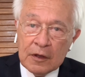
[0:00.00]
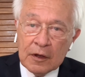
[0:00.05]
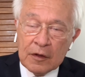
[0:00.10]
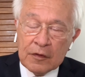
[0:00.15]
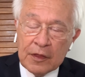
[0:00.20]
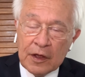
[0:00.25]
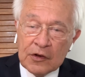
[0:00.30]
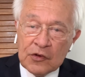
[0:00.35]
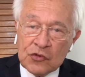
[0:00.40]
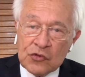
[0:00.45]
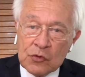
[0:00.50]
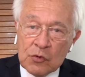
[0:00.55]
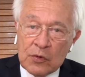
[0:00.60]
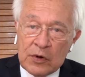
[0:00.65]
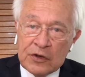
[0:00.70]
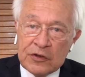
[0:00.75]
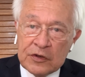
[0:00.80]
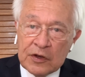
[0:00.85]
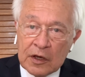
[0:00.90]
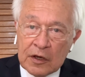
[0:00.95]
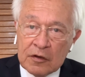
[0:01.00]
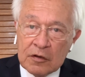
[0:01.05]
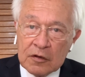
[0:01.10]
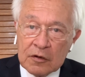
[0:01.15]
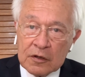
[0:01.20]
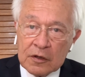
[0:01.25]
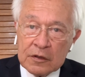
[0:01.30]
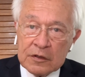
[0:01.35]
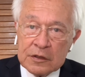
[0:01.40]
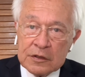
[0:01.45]
and that is the
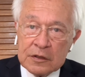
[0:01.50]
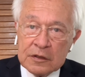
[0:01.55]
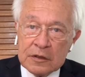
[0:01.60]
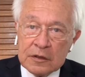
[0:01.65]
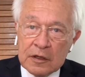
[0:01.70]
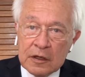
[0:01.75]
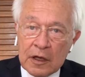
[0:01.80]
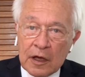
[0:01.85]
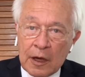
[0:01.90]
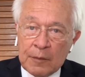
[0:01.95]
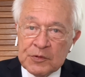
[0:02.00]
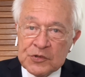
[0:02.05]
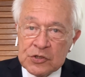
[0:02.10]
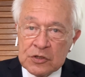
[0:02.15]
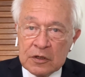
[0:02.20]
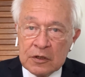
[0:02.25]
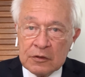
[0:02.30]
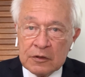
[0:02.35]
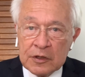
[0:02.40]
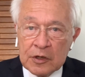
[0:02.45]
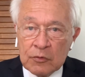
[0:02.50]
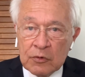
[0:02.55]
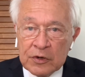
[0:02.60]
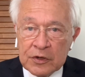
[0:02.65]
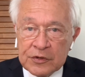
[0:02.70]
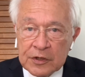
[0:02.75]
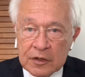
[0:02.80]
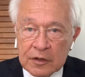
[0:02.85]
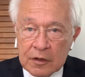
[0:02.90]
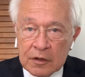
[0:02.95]
ridiculous, absolutely
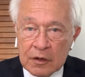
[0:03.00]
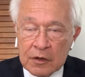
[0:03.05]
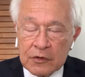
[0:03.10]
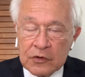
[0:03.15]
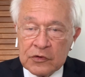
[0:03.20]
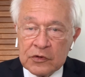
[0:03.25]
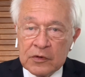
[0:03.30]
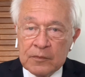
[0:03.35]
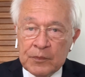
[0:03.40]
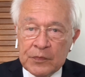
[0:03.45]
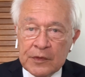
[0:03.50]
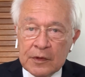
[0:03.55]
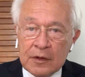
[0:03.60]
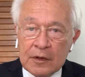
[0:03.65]
ridiculous